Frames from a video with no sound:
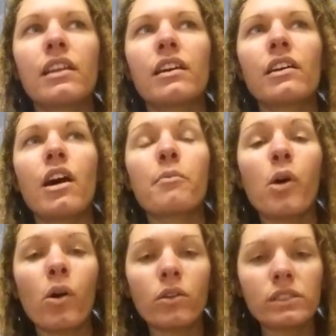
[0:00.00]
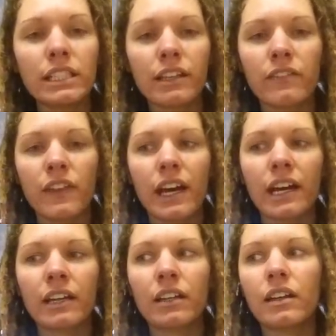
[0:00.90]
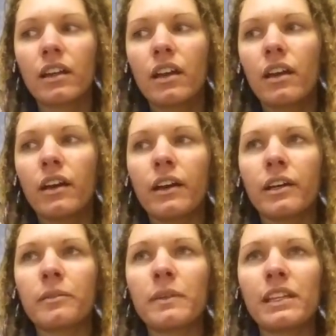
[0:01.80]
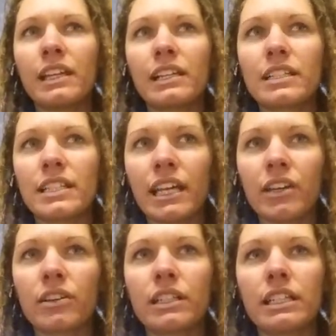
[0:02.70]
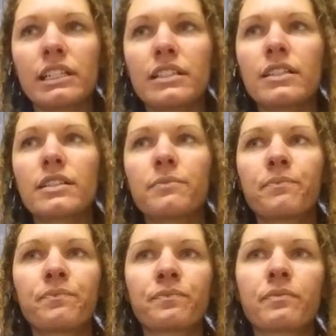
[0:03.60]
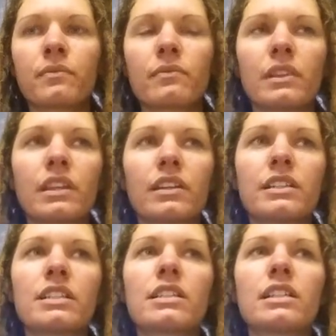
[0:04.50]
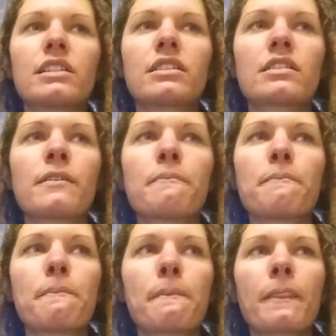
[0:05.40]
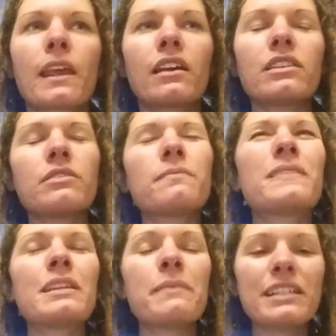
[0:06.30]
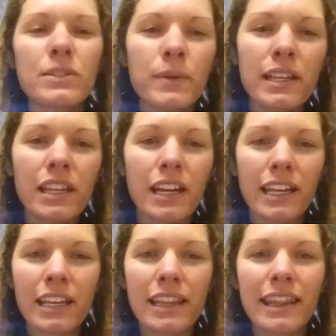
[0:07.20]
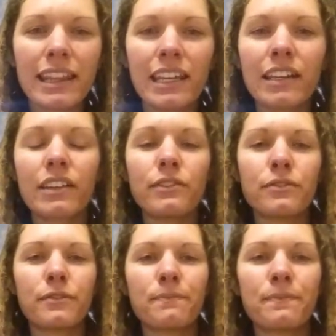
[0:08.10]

the upholding of that, in that sacredness, there is this, the best way that I can think of